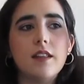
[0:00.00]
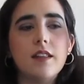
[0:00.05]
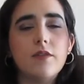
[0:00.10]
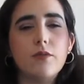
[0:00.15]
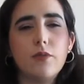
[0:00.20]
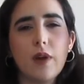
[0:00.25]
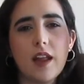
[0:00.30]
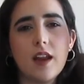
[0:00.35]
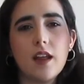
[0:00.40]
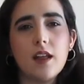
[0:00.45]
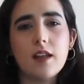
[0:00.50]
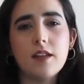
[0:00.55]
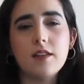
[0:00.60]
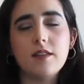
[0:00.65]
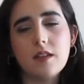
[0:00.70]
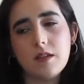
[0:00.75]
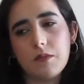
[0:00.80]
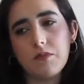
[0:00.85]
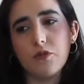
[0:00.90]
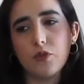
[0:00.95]
read
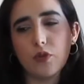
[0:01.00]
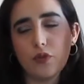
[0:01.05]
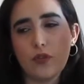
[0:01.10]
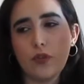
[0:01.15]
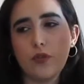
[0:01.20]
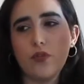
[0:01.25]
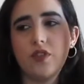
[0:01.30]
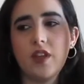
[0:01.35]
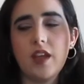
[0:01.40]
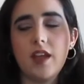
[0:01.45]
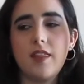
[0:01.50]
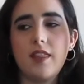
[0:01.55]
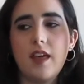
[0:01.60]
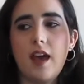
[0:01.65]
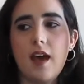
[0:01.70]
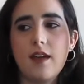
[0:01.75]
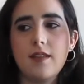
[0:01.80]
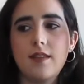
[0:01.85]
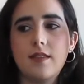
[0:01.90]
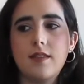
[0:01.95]
some review saying
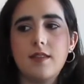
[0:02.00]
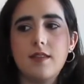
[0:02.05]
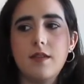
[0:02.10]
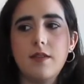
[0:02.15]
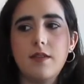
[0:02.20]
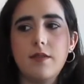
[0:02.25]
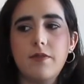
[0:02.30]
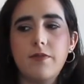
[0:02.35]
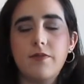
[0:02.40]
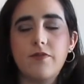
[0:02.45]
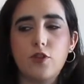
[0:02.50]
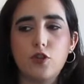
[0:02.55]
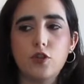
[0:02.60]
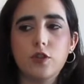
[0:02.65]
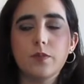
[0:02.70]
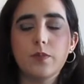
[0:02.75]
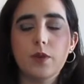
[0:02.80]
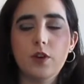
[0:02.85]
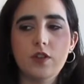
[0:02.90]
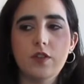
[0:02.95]
that the
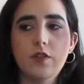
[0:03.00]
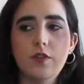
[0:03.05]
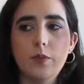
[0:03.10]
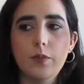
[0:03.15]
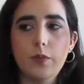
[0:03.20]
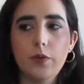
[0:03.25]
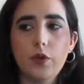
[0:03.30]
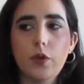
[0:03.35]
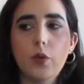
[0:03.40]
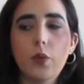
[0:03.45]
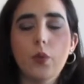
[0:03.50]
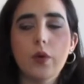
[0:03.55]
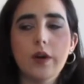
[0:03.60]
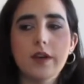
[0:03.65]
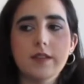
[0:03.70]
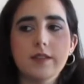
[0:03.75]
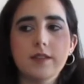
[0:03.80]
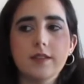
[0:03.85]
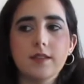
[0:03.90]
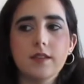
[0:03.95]
first part of the book
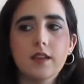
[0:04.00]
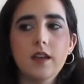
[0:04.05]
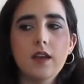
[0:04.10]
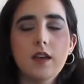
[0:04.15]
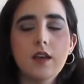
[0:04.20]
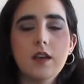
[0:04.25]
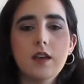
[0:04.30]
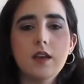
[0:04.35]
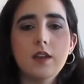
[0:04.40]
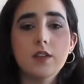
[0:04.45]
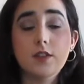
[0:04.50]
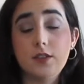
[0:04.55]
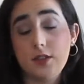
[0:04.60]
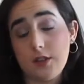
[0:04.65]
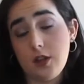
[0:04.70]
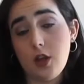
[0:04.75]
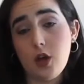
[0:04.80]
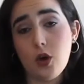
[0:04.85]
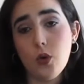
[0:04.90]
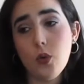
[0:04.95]
was
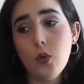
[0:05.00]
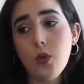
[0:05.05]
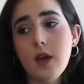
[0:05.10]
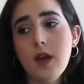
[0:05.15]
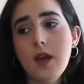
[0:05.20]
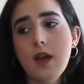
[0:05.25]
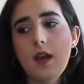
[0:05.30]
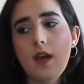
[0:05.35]
slow,